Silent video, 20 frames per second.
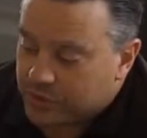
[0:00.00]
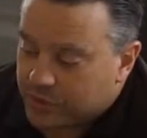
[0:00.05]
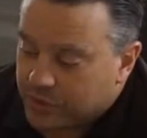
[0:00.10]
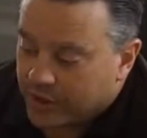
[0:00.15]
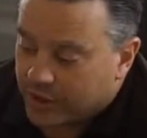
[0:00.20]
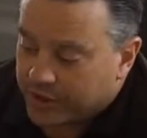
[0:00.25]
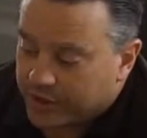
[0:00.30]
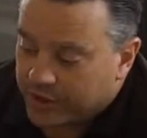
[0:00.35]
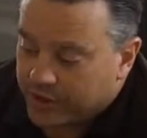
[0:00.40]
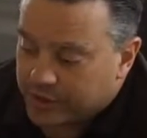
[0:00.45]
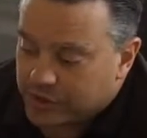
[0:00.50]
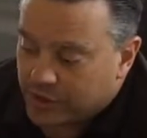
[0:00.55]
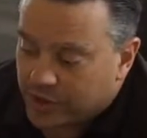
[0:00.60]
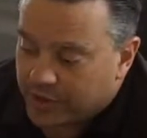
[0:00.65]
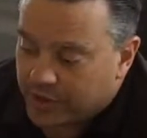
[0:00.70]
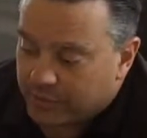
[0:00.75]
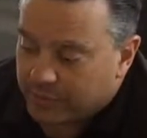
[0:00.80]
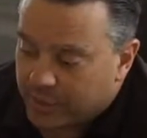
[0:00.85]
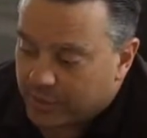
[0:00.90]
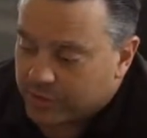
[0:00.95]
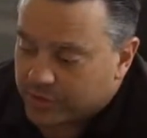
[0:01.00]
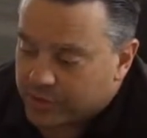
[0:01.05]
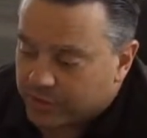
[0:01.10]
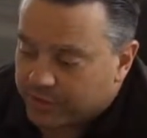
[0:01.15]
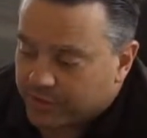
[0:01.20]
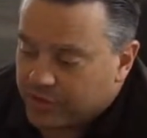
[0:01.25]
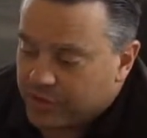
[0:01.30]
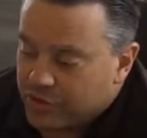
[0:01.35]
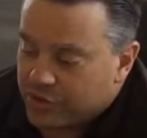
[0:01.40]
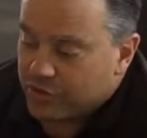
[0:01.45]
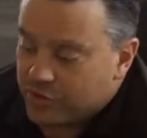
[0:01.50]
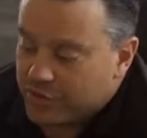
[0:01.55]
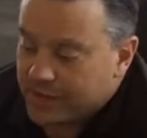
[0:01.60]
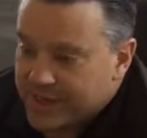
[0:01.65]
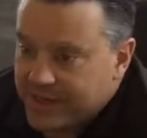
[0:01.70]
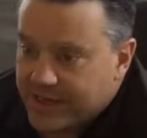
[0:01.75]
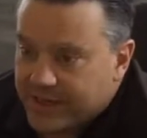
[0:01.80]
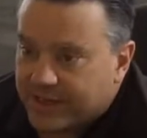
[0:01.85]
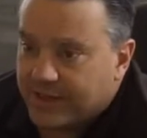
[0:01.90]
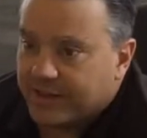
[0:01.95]
Again, trying to come out with something
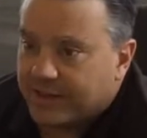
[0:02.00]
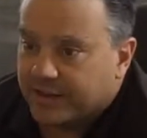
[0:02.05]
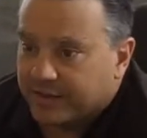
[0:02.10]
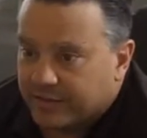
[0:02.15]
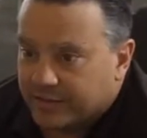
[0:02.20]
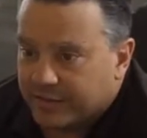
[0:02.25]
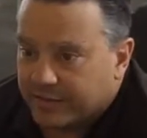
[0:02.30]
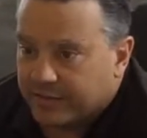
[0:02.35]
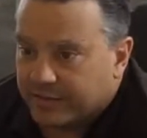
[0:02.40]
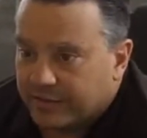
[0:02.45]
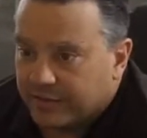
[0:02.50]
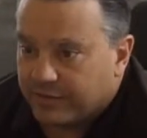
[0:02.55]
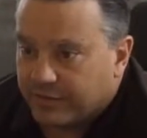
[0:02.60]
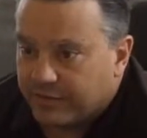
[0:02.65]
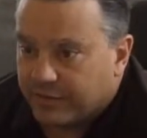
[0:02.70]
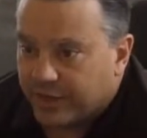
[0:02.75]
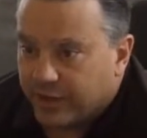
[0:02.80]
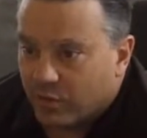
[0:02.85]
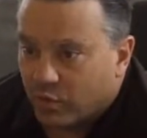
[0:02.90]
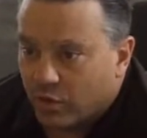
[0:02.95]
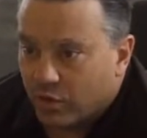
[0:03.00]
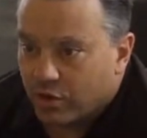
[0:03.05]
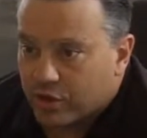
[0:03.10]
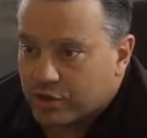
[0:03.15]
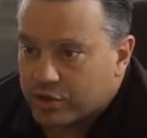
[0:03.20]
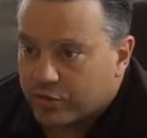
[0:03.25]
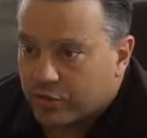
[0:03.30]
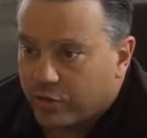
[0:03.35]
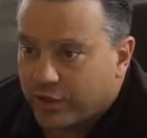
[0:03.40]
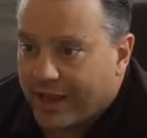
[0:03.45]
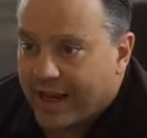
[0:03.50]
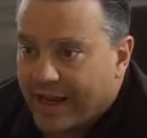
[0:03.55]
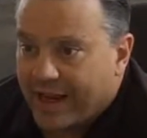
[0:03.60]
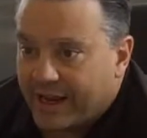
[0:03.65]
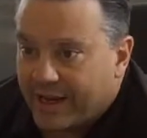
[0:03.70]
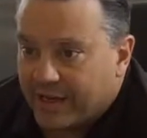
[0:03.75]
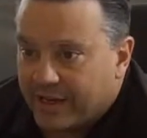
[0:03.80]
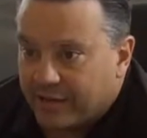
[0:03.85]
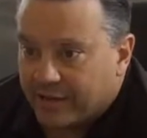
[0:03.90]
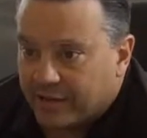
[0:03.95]
unique that works for the
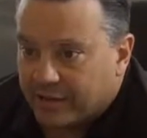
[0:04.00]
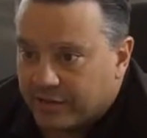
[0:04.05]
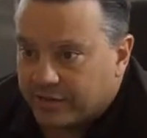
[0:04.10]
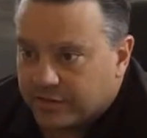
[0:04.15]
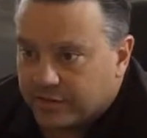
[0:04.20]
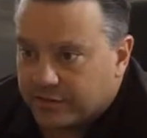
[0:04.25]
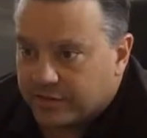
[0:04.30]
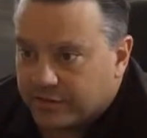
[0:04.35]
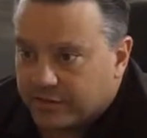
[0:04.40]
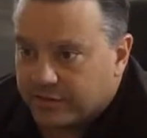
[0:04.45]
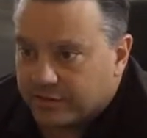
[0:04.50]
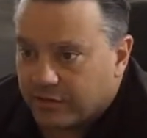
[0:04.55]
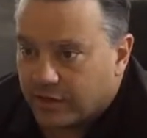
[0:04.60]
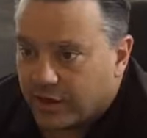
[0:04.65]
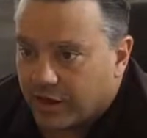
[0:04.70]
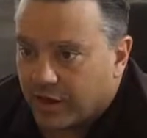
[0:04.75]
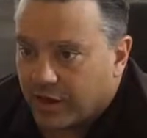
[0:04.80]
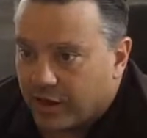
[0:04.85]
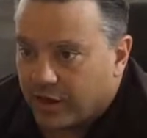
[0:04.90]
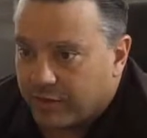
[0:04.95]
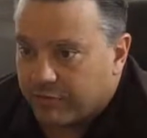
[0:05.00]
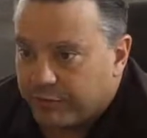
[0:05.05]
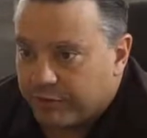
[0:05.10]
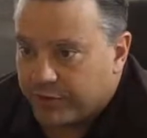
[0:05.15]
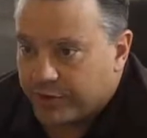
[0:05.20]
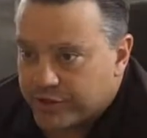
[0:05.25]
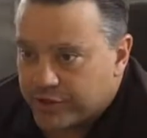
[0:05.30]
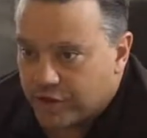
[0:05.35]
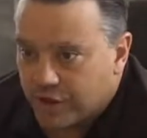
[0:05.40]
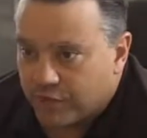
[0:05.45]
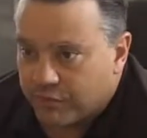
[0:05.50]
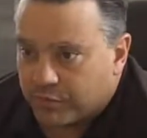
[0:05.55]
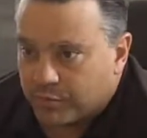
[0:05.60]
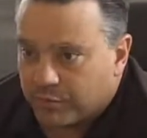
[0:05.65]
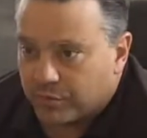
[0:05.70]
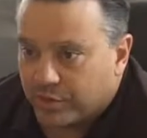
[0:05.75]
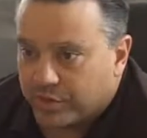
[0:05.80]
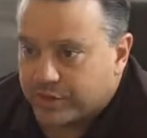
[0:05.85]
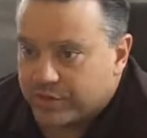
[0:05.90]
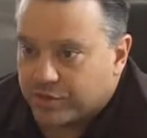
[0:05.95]
hand, fits
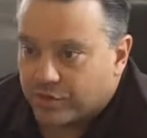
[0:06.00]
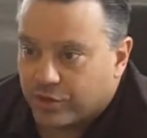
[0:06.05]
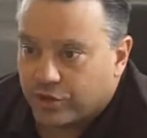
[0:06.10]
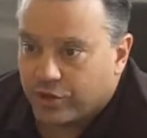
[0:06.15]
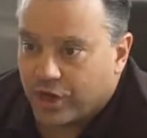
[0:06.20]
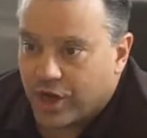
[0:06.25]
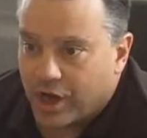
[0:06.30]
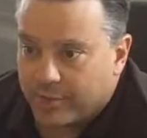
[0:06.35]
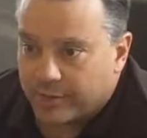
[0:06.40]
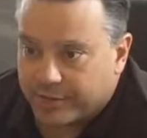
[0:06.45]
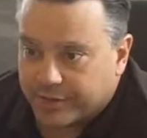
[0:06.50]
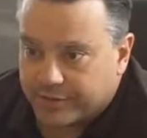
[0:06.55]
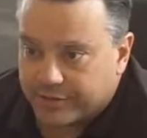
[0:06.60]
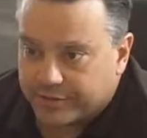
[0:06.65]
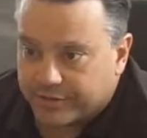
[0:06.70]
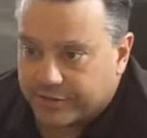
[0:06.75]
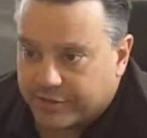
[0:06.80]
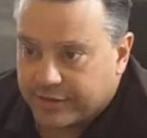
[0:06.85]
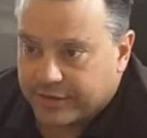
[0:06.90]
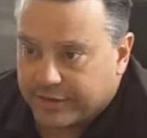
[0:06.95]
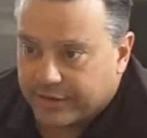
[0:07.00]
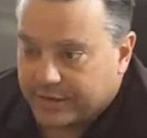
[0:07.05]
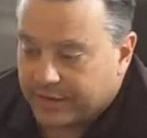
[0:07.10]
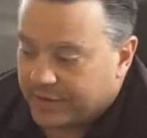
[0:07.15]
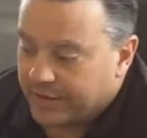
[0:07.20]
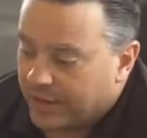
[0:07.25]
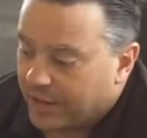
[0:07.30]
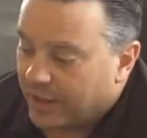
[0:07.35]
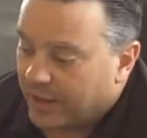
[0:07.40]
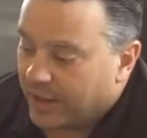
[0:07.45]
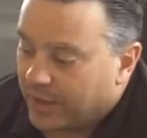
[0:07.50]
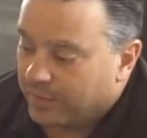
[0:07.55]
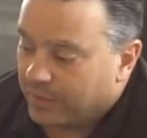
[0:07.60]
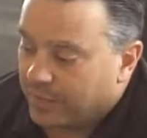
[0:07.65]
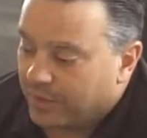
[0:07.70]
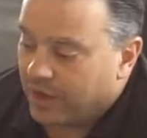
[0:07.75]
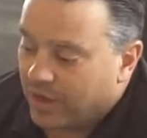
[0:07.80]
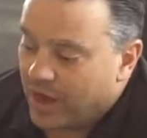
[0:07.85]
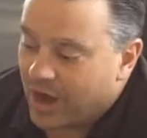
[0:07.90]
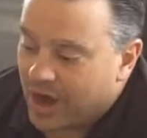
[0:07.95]
comfortably, is ergonomic.
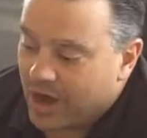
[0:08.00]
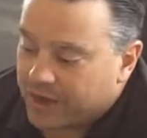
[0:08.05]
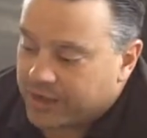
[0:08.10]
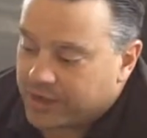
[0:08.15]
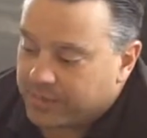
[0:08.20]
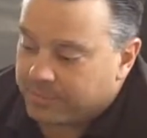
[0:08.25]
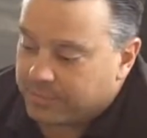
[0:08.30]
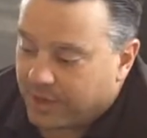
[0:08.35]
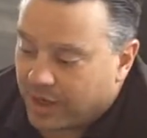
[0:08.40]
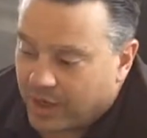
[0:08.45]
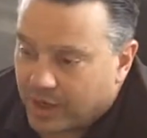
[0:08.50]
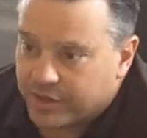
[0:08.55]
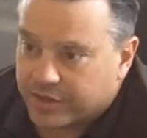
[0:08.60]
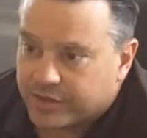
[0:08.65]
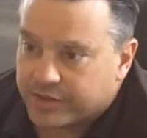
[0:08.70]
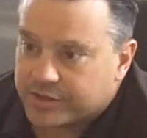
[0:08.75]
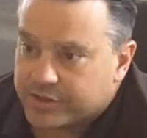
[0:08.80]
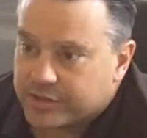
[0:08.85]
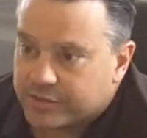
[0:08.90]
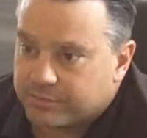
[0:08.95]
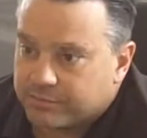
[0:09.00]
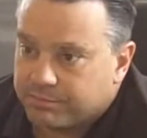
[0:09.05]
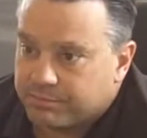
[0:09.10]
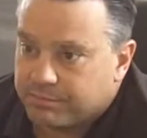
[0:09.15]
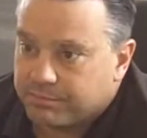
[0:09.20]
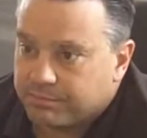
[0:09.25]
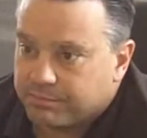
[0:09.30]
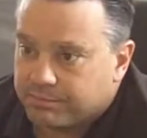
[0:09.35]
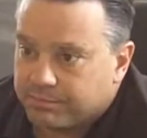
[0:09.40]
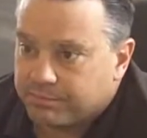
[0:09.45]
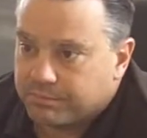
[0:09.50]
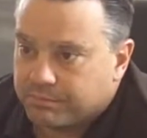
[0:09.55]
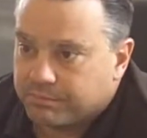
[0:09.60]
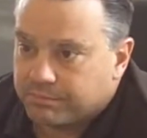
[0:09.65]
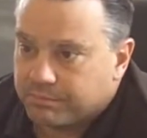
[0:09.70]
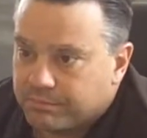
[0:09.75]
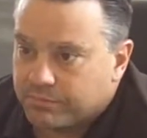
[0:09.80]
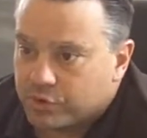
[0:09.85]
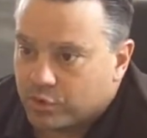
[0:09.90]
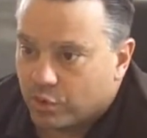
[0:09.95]
A hockey puck is
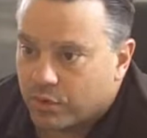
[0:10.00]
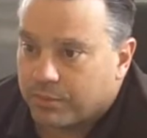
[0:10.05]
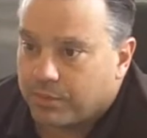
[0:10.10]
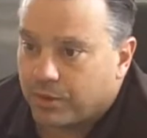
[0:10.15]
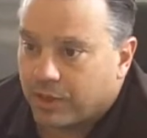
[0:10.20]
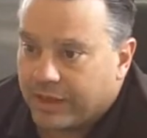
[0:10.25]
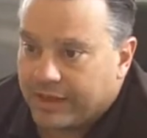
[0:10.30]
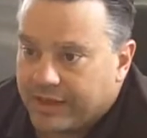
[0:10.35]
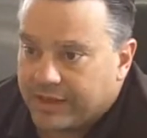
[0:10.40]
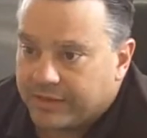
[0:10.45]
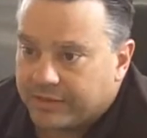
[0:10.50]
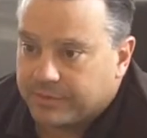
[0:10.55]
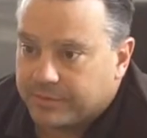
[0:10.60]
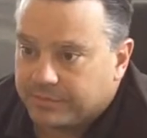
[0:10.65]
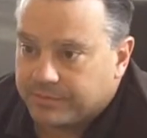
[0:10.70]
sort of plain.